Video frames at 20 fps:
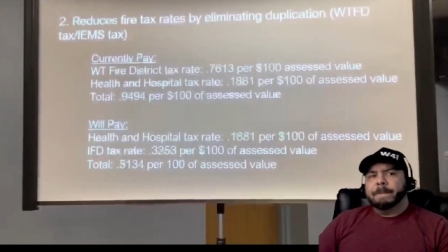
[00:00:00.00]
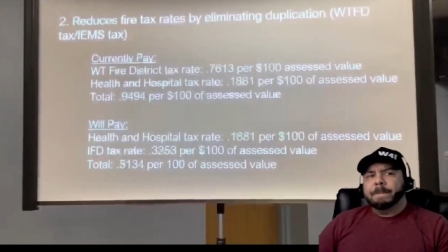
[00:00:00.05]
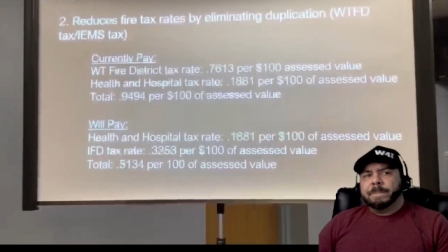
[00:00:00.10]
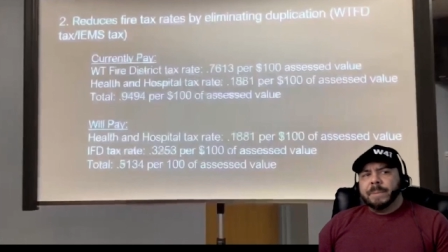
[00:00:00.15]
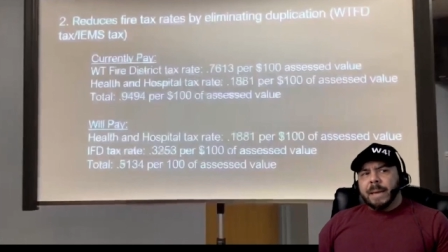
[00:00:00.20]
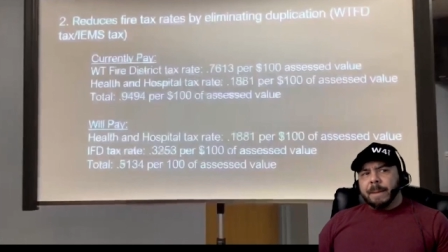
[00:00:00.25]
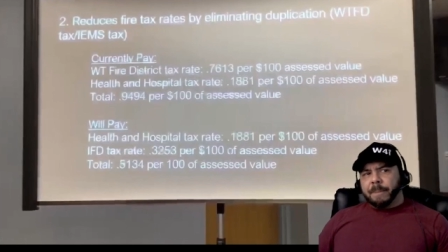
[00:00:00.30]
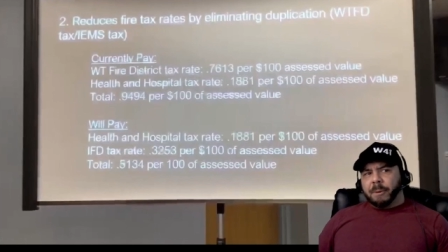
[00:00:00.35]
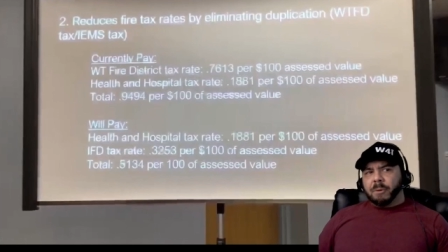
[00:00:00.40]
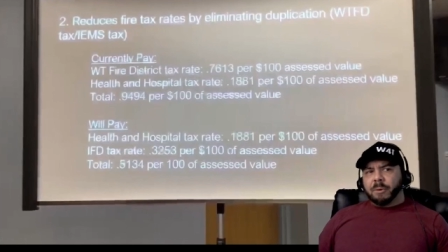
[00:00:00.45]

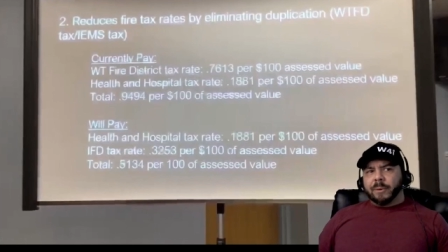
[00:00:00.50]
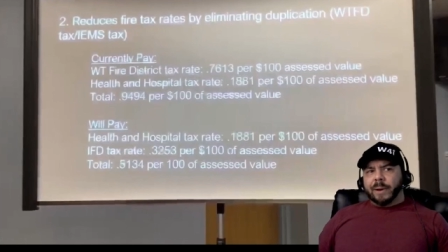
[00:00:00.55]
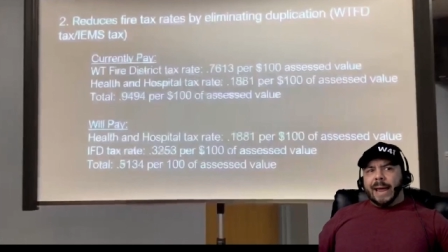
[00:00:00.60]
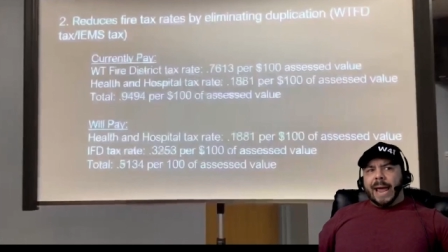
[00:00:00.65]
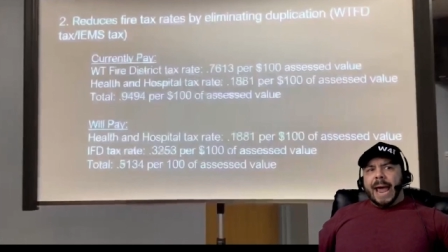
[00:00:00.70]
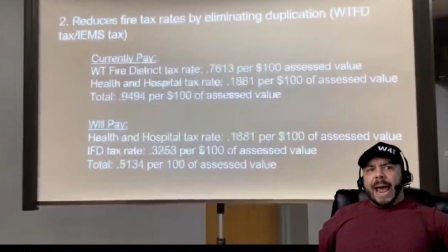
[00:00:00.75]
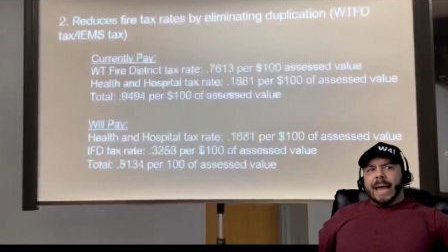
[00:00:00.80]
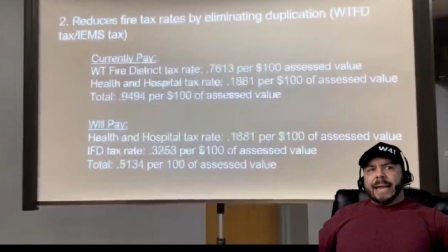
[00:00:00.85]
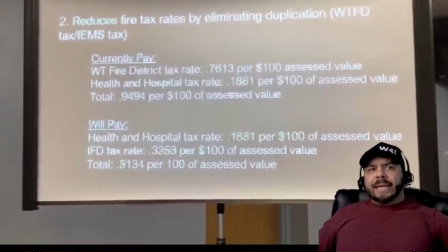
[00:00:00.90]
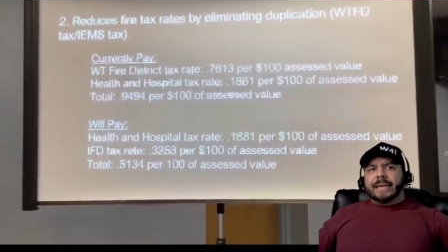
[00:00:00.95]
people are
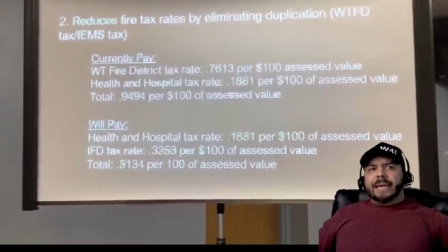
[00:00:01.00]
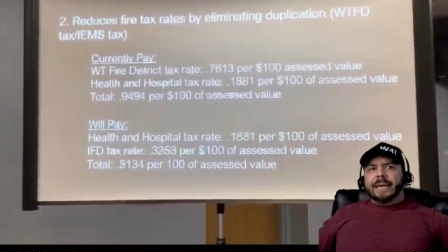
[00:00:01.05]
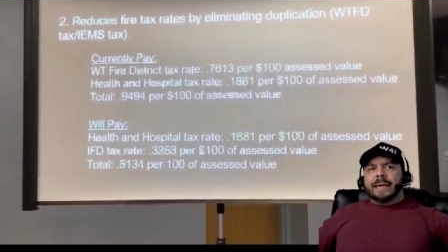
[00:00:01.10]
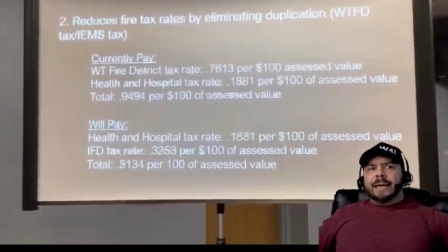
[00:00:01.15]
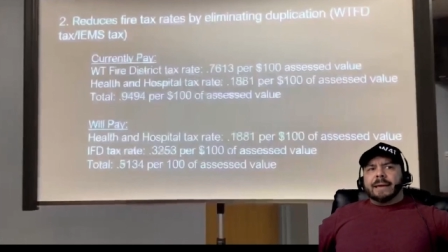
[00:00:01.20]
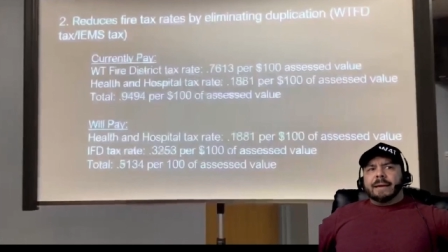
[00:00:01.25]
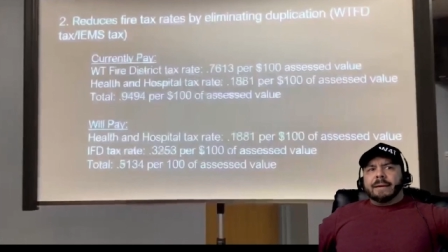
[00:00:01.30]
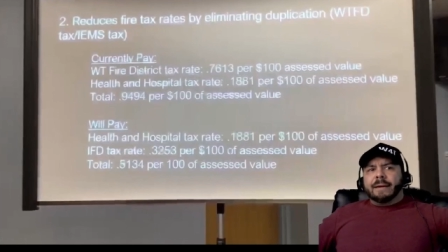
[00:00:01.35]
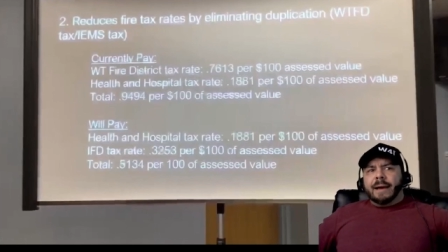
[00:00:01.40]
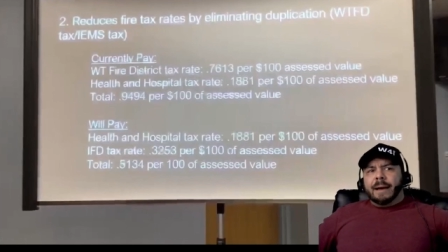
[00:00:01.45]

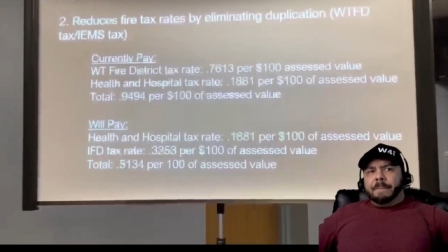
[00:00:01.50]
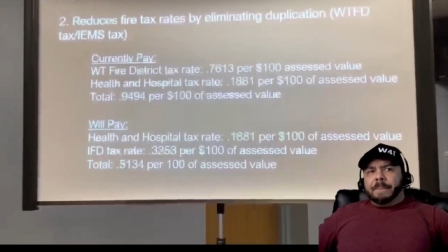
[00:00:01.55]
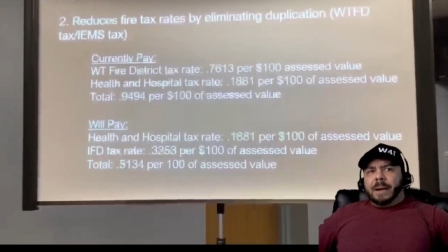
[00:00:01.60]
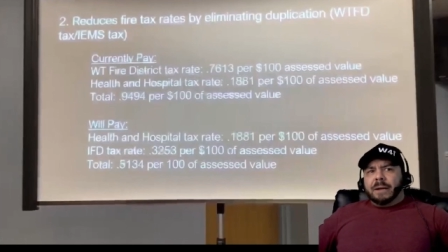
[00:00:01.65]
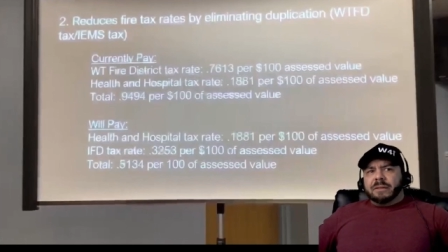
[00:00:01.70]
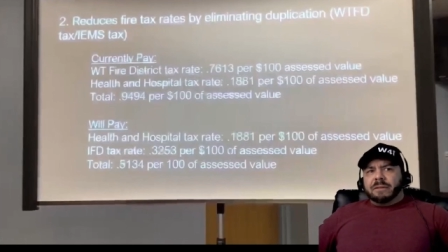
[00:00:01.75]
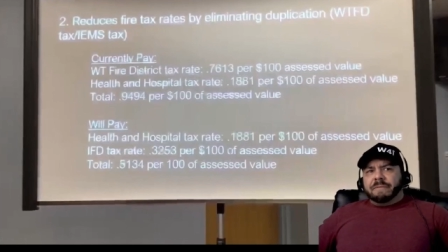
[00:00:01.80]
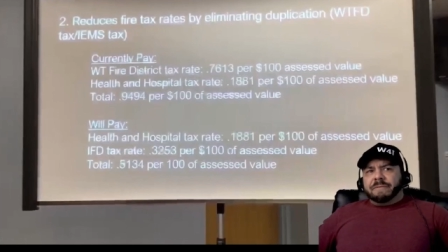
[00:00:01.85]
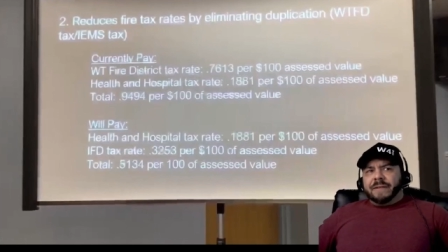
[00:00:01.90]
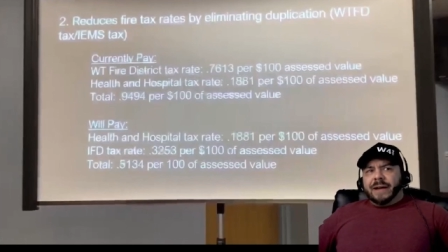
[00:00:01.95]
asking
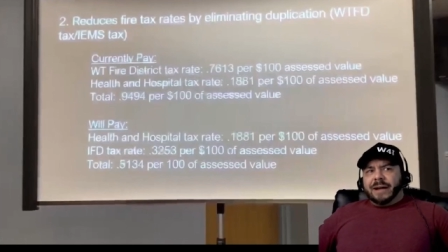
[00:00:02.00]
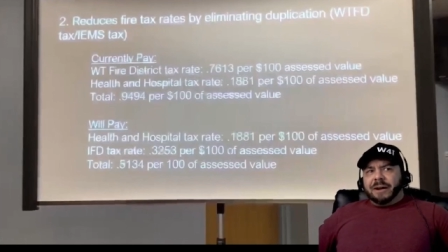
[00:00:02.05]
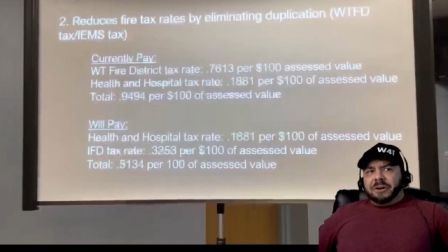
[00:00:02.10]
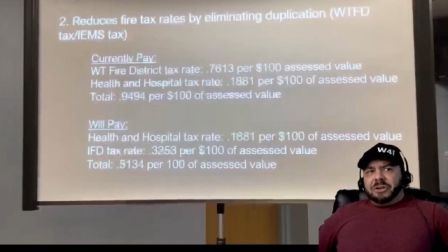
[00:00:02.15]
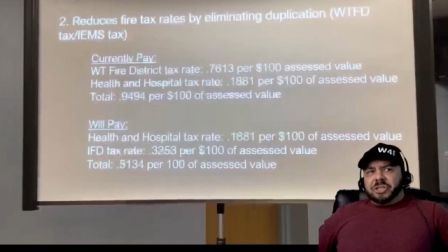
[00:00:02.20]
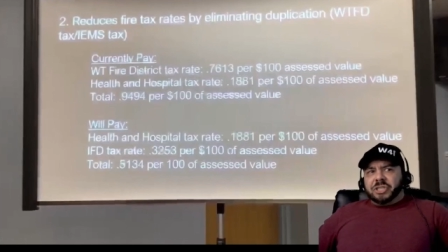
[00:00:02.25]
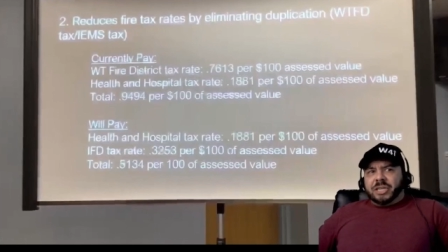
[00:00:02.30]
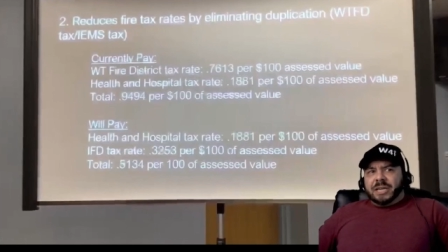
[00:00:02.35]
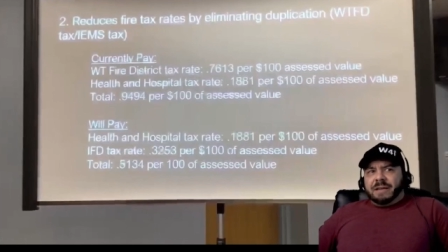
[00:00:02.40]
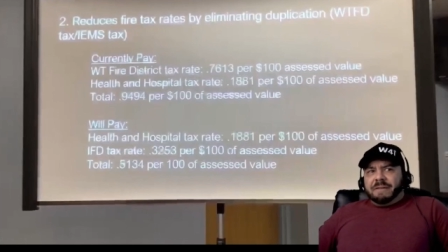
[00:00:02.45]
about the fire
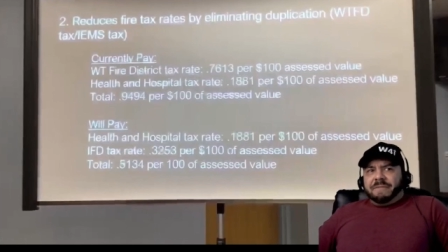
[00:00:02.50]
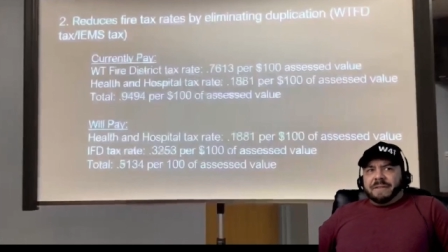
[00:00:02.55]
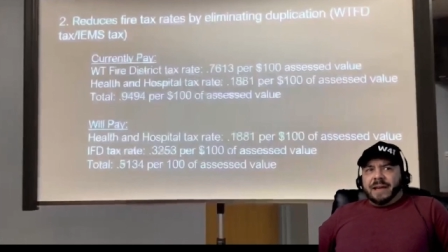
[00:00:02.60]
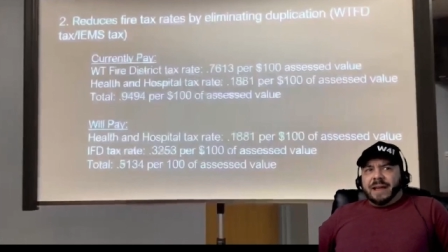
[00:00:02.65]
chief,